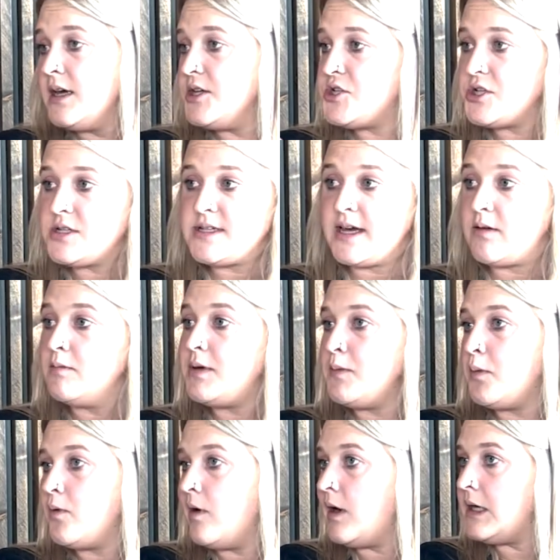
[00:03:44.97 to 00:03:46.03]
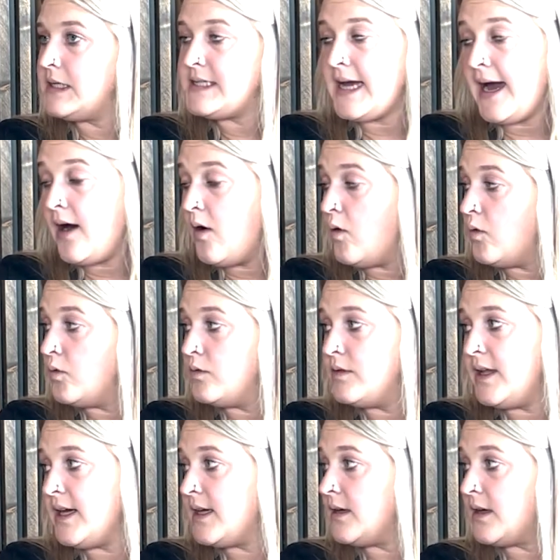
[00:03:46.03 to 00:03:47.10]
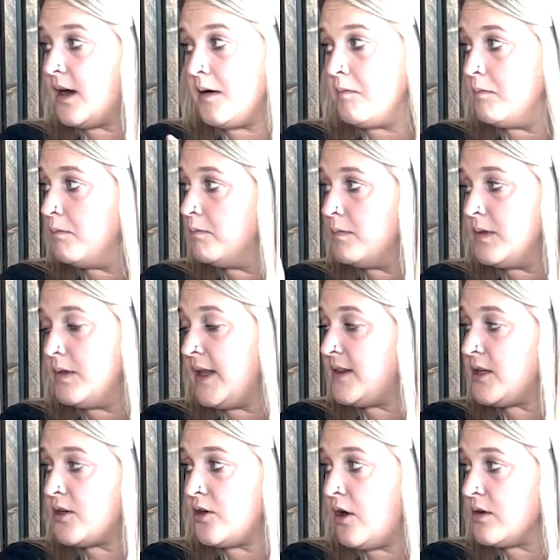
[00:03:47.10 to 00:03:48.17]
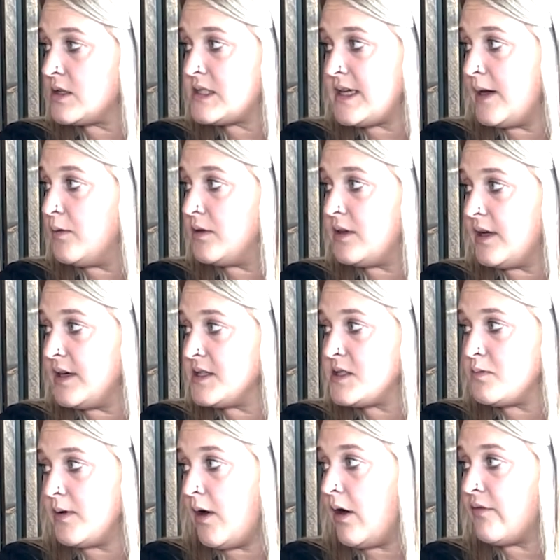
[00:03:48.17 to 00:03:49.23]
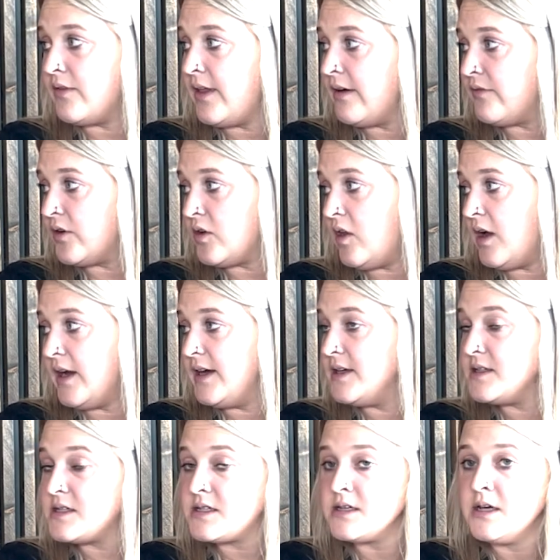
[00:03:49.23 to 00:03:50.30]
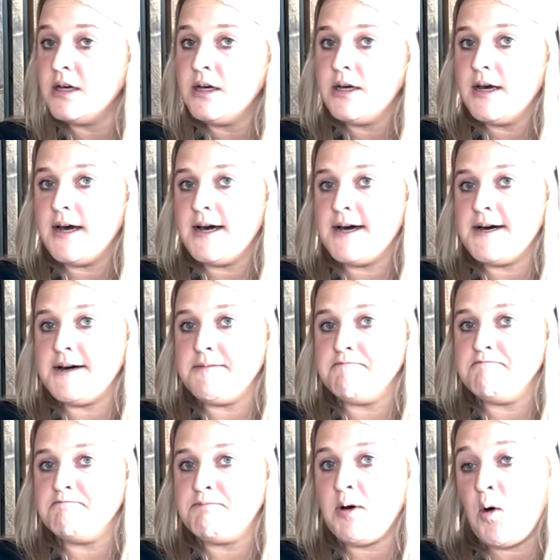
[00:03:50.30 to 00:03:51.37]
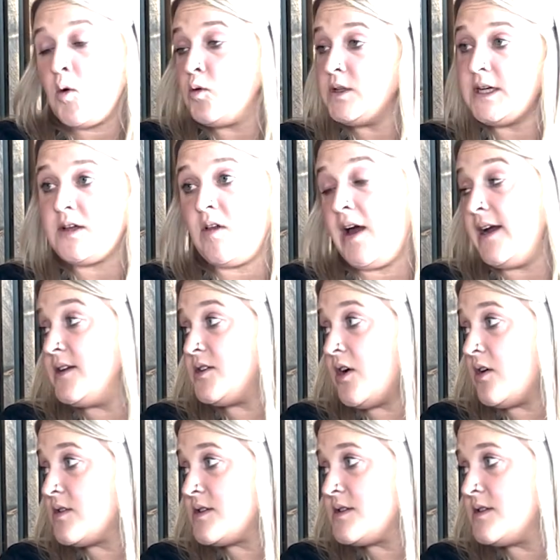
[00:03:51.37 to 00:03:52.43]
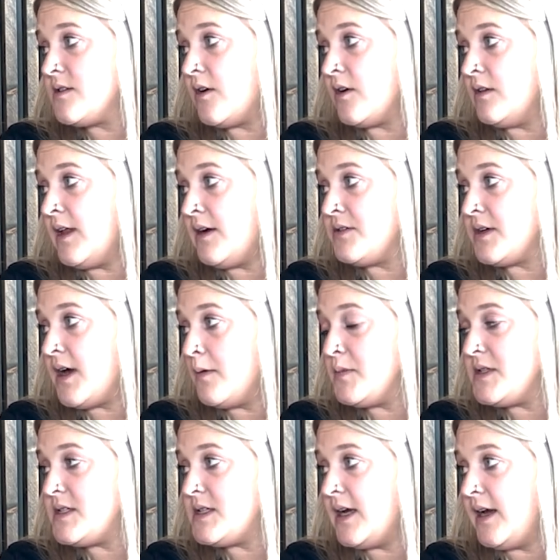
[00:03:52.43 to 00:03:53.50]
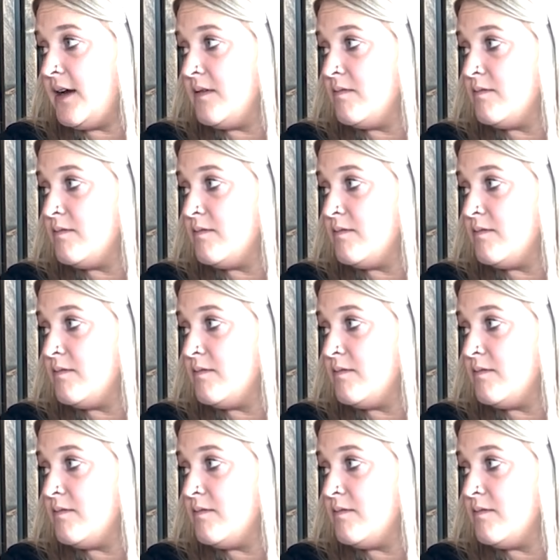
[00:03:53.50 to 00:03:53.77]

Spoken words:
It's just like when people go out of town, they can come let their dog stay with us. We offer that for clients. But only client dogs are allowed to come and stay.